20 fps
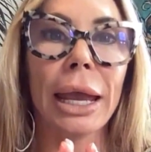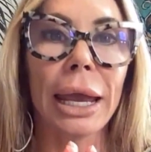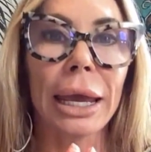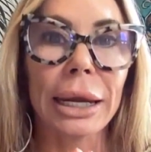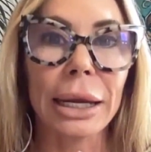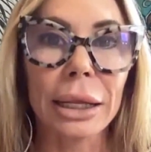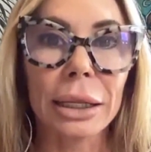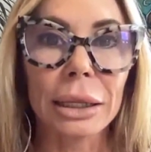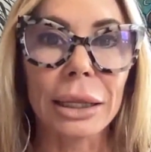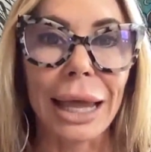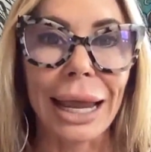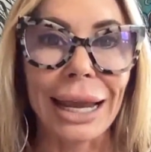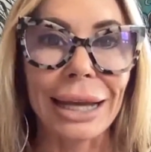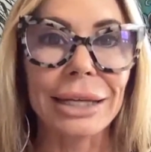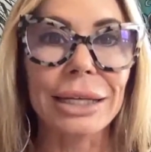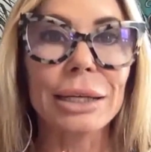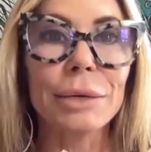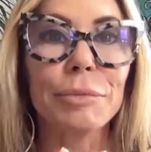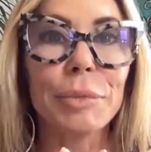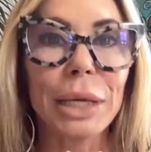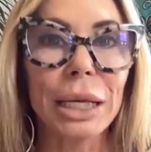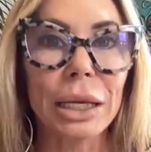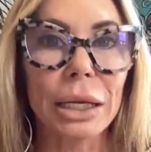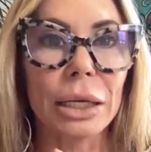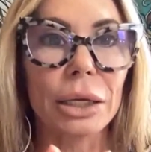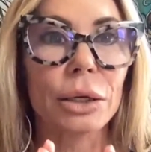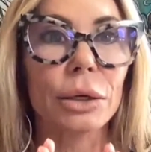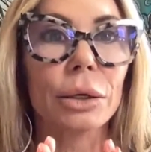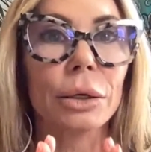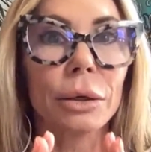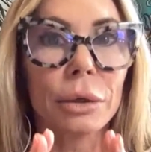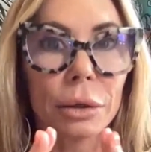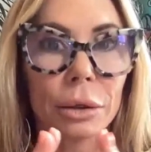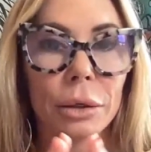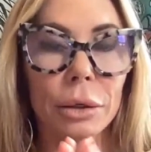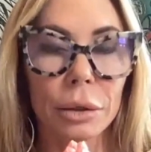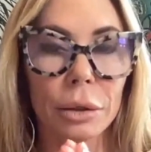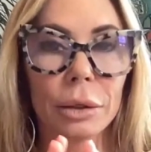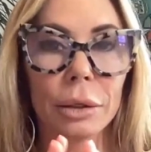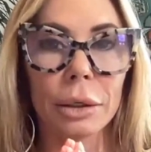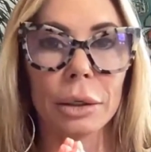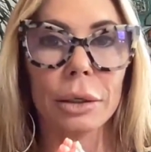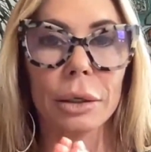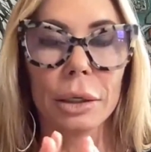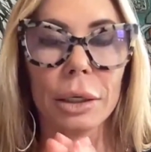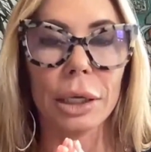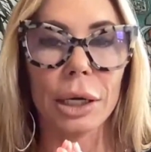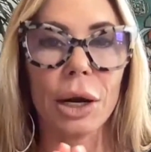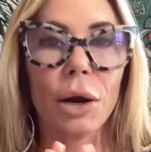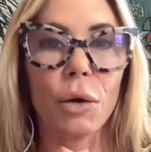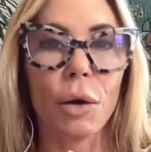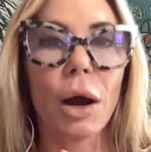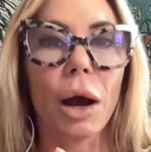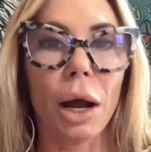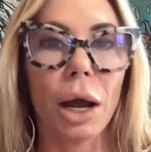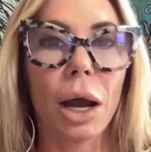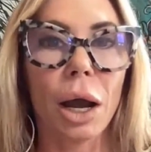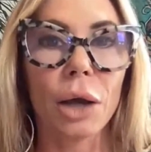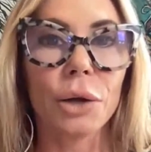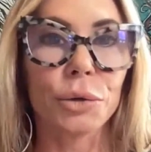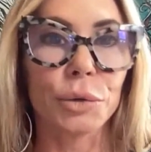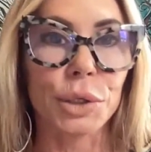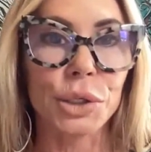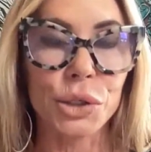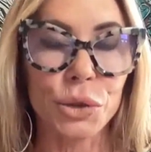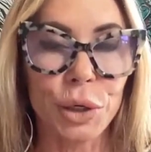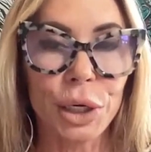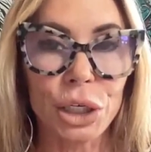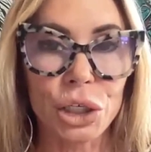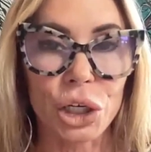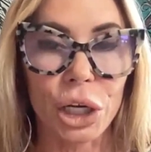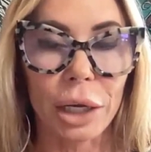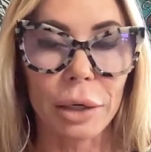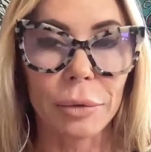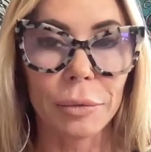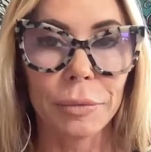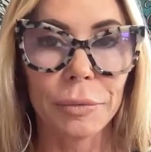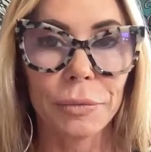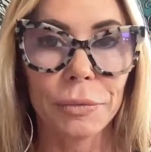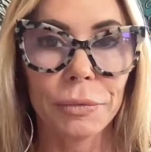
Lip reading: And it landed me in, on restriction.